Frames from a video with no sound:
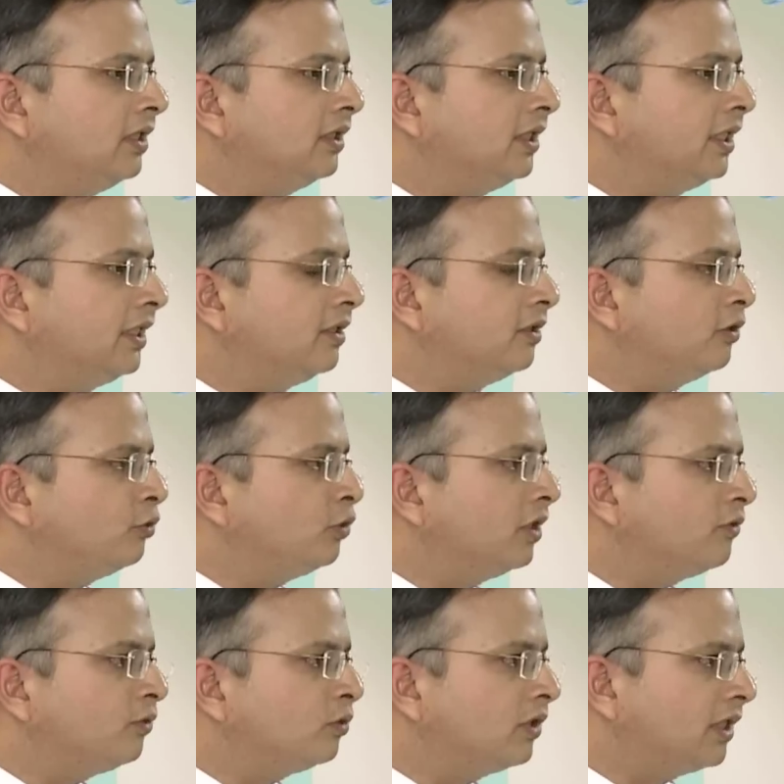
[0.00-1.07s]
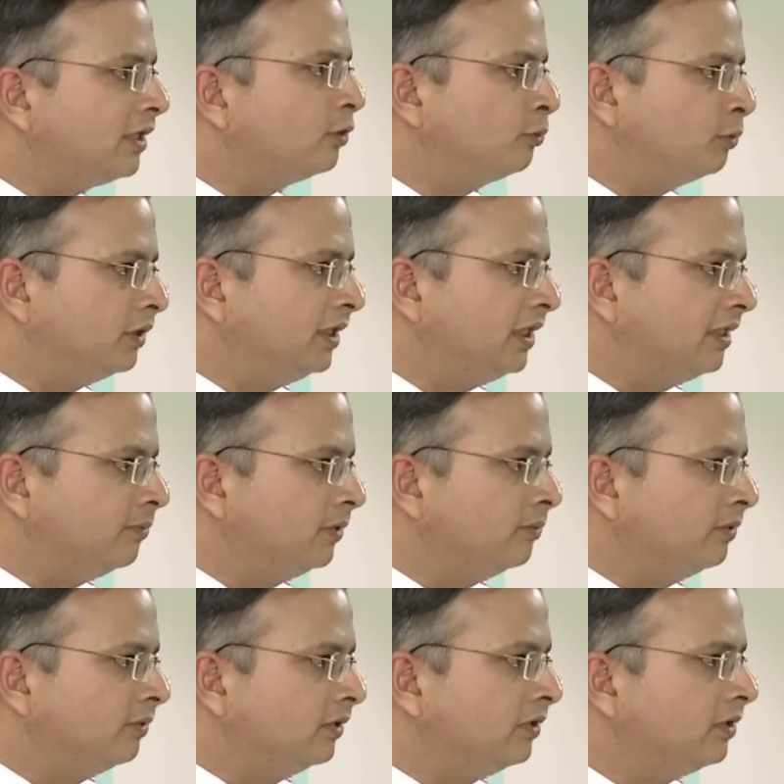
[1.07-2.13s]
then you have to cut open the
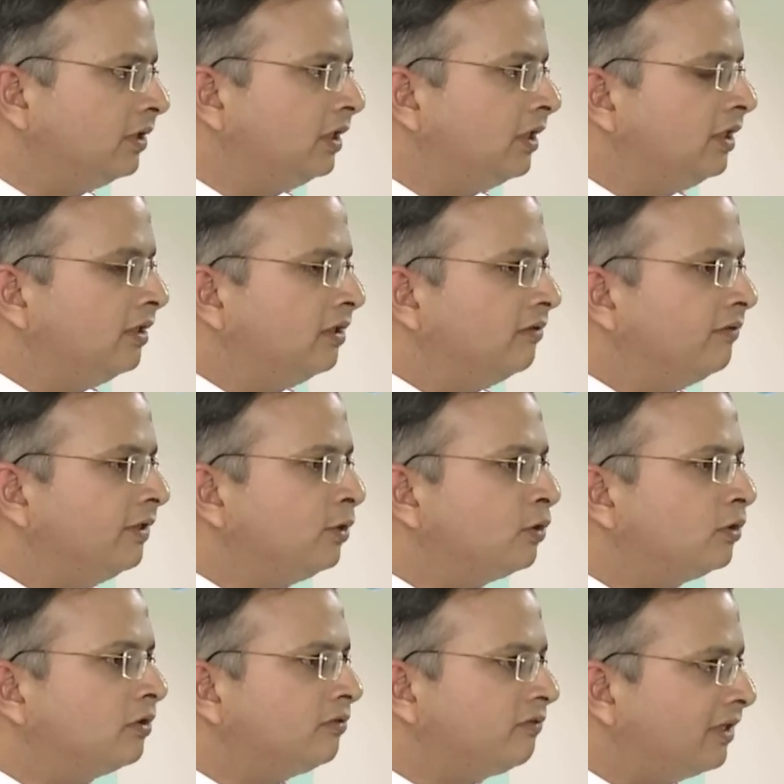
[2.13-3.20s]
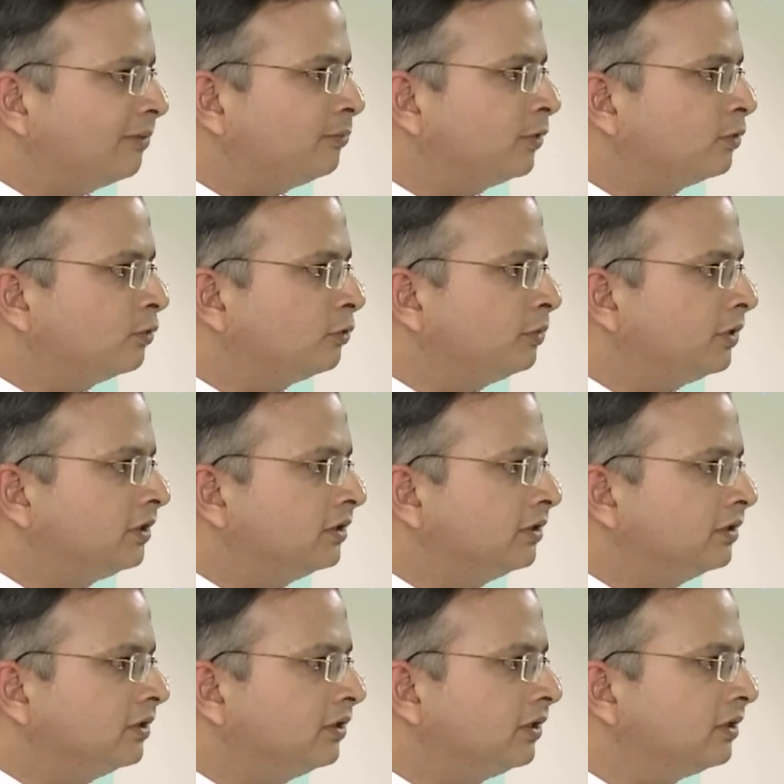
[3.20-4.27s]
abdomen. Hmm. When you talk of laparoscopic
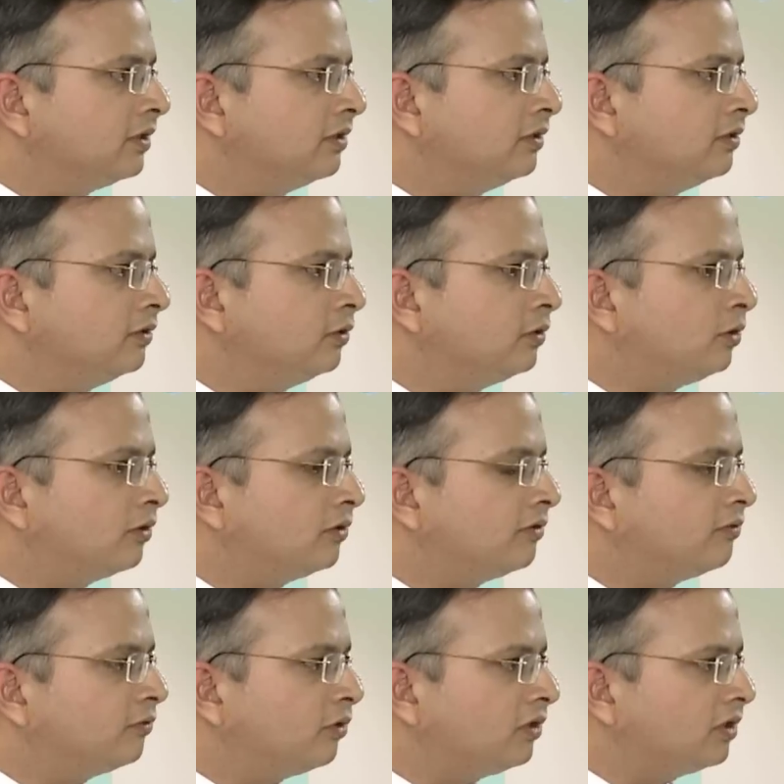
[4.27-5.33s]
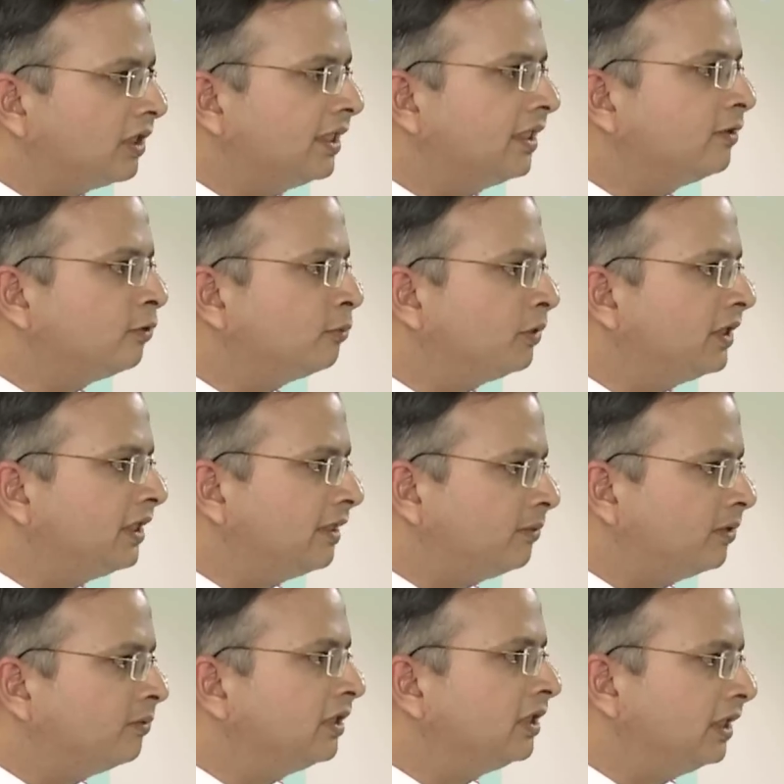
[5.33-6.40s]
surgery, you talk of not cutting open the
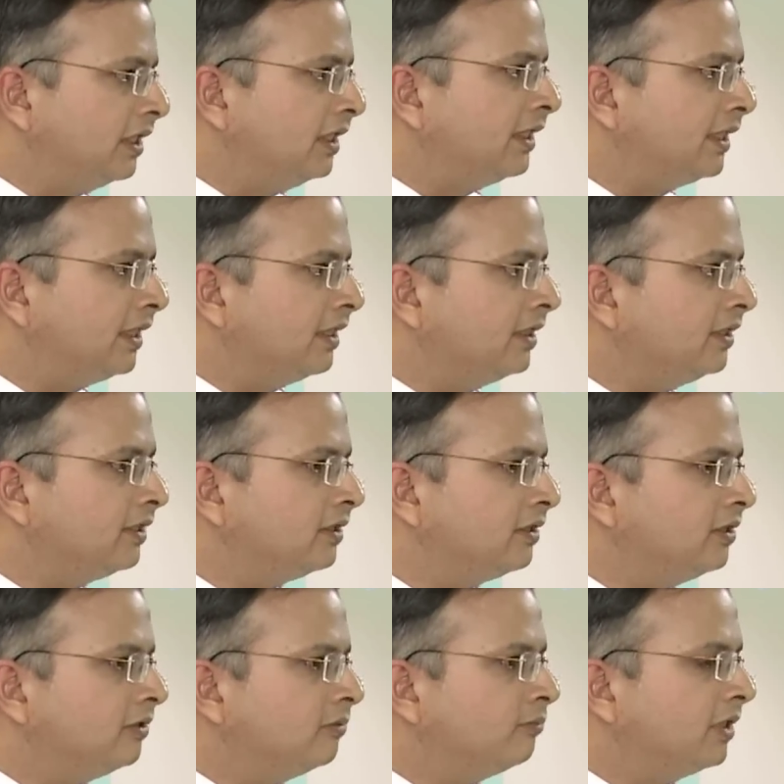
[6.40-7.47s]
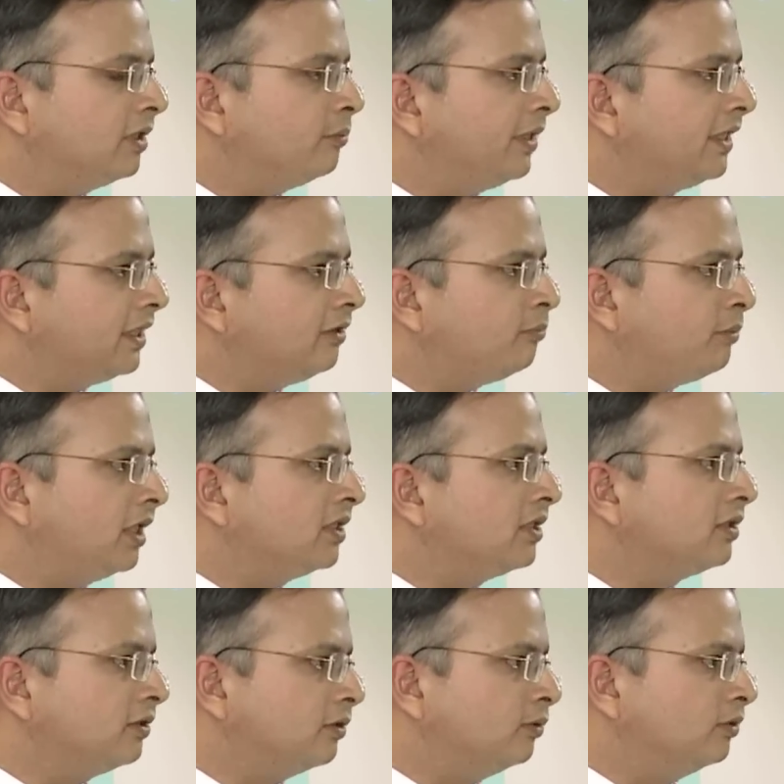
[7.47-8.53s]
abdomen in entirety, but making
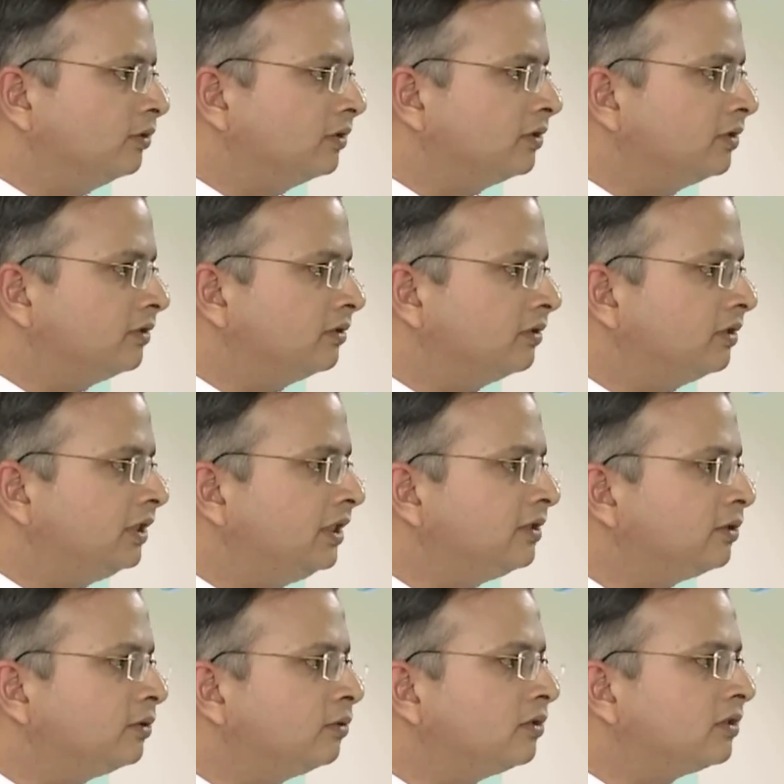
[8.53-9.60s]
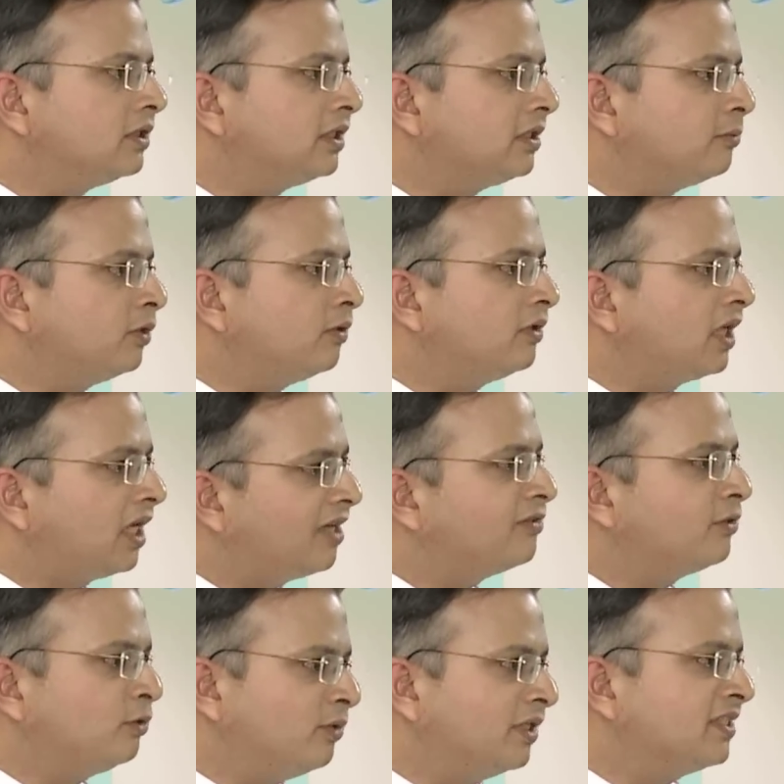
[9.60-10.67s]
puncture holes. So these holes are about
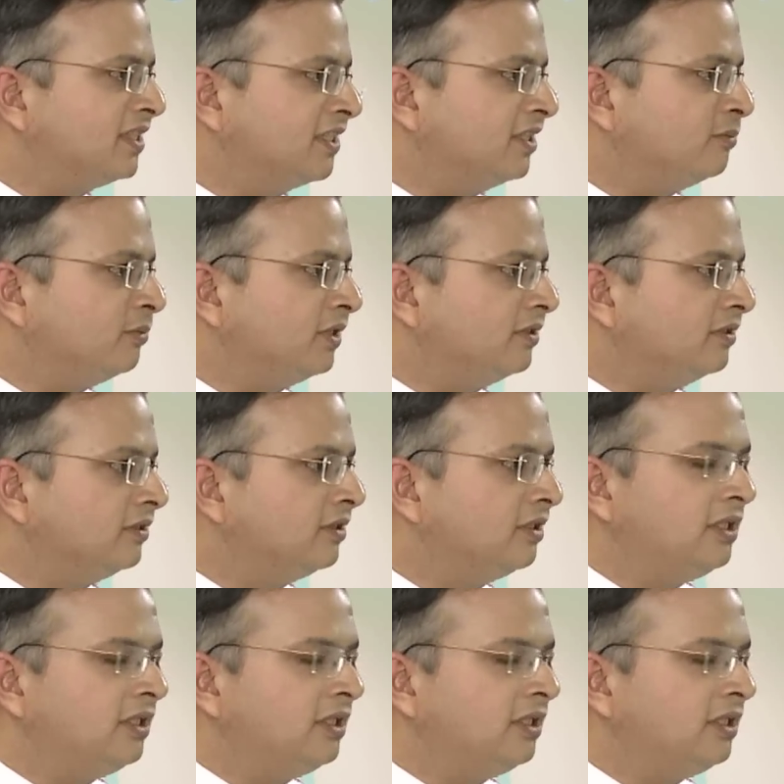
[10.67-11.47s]
half to one centimeter,